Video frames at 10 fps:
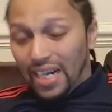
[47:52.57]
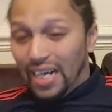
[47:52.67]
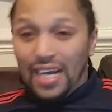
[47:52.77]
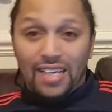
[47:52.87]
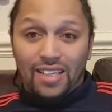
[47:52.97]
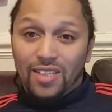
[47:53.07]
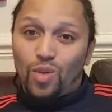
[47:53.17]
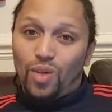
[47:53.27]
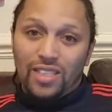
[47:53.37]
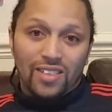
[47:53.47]
I hate this
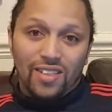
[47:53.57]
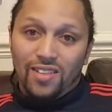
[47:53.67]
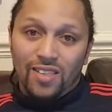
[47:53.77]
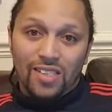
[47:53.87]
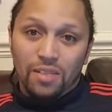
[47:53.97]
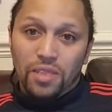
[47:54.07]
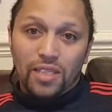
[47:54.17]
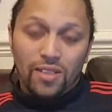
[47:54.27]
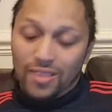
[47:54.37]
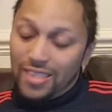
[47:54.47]
question, honestly,
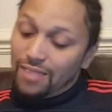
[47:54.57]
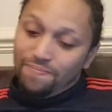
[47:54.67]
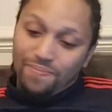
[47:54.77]
because